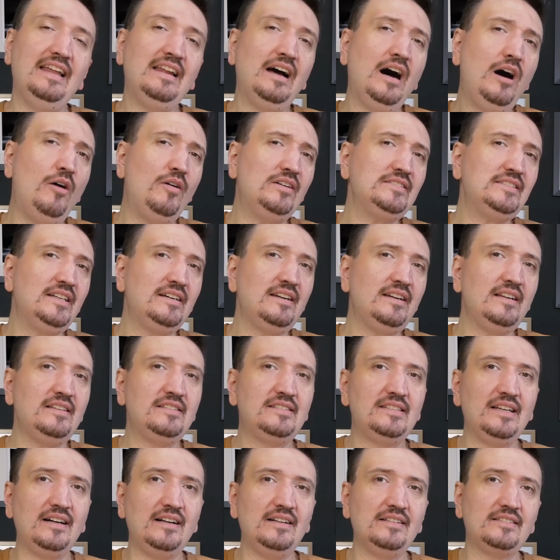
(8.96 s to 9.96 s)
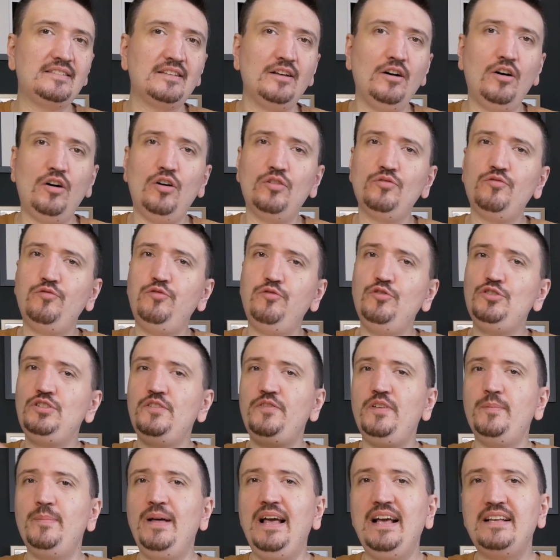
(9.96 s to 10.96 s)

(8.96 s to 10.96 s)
and how are the results on Fujifilm